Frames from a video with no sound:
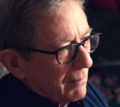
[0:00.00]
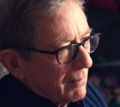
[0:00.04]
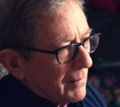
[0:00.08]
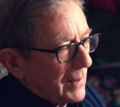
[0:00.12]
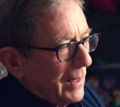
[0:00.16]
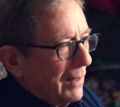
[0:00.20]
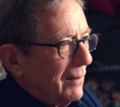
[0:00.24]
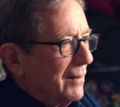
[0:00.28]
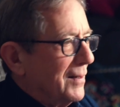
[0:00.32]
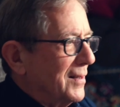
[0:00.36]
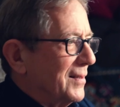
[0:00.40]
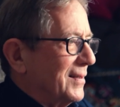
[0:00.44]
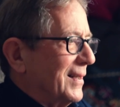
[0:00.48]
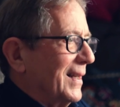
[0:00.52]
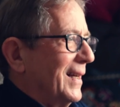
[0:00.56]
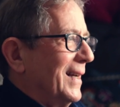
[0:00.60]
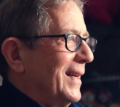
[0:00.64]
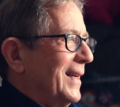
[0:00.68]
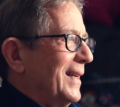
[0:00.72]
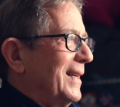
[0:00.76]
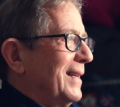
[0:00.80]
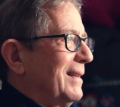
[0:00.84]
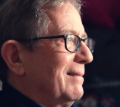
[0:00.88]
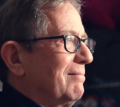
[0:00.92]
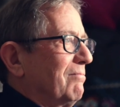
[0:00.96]
There is
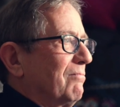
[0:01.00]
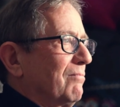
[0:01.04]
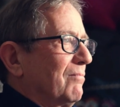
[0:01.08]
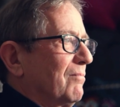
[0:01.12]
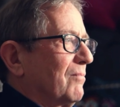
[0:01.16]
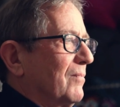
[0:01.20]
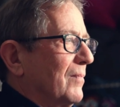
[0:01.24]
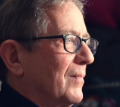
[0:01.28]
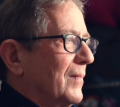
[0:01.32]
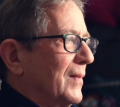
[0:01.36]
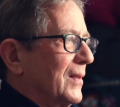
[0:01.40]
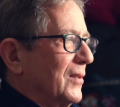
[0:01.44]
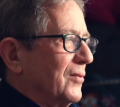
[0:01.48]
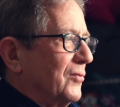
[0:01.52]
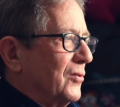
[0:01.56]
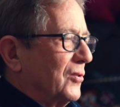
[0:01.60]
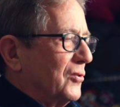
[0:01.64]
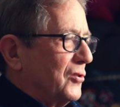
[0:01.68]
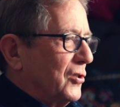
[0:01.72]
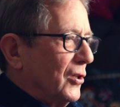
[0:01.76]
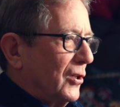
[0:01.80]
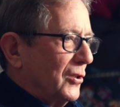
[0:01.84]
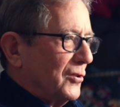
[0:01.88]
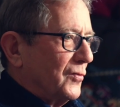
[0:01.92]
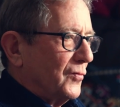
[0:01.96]
a there's a
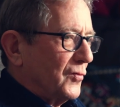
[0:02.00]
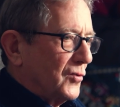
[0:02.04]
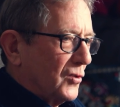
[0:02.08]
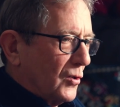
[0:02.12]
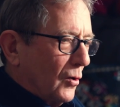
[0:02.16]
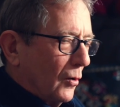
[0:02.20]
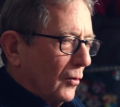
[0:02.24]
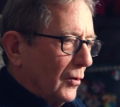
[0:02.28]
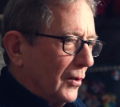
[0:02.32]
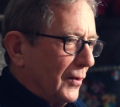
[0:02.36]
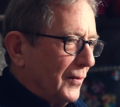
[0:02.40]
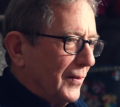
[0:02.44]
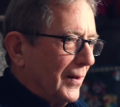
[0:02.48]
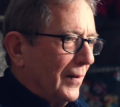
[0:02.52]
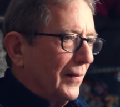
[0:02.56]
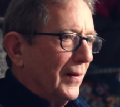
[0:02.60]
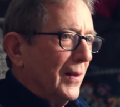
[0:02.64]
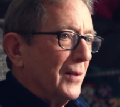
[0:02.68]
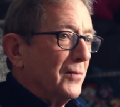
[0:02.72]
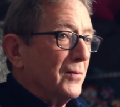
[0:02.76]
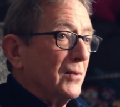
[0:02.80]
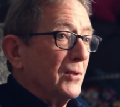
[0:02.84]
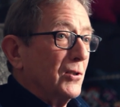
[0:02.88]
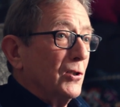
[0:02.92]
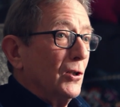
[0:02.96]
Church of Scotland and
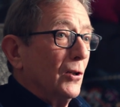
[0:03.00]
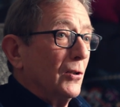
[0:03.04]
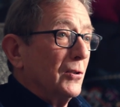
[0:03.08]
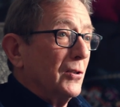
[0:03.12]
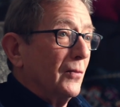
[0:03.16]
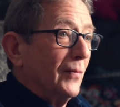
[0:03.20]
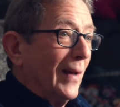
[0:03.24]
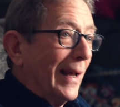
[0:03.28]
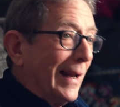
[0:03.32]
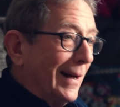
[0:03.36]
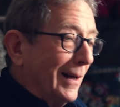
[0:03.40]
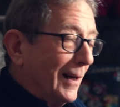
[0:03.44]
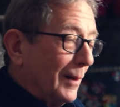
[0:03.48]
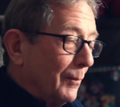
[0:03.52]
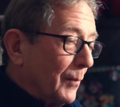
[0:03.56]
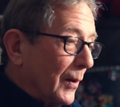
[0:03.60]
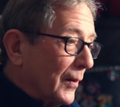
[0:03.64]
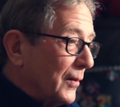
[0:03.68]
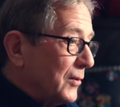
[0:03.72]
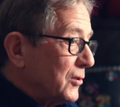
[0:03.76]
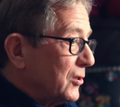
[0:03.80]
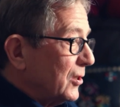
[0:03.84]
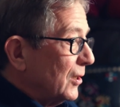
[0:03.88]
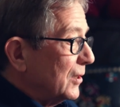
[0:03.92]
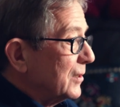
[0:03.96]
there's the Church of England, but
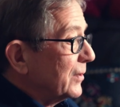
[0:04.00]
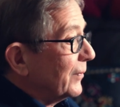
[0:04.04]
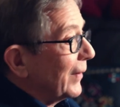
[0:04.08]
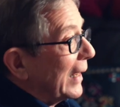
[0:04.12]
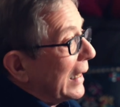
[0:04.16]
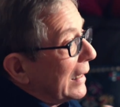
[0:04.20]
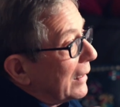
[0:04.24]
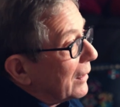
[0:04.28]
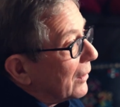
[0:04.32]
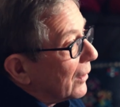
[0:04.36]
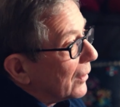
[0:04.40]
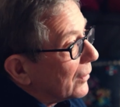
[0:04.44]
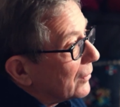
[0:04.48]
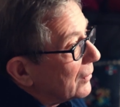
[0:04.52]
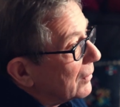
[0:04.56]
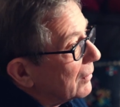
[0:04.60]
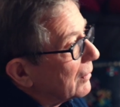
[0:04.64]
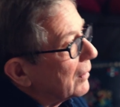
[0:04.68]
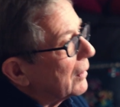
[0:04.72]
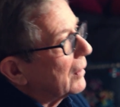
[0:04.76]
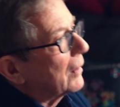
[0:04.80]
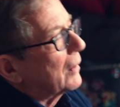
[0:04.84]
the Church of England,